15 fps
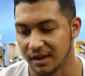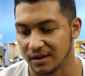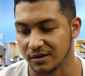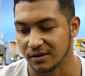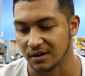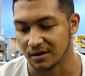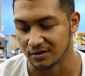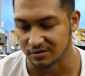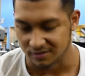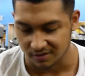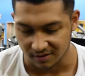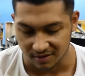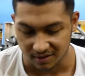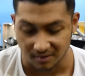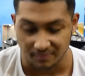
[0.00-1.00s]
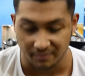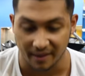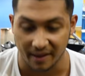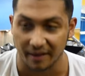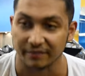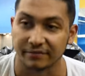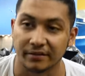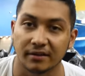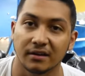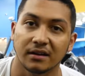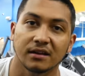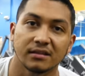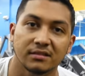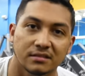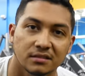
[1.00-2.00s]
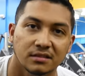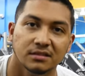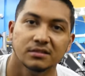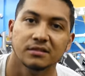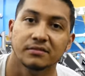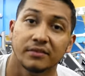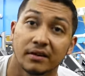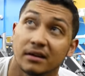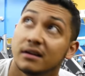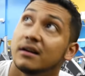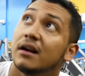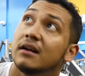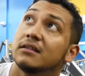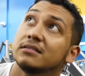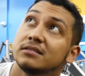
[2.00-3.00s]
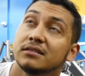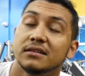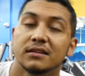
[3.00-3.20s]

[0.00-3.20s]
then you can also get a mat for your knees because this shit fucking hurts.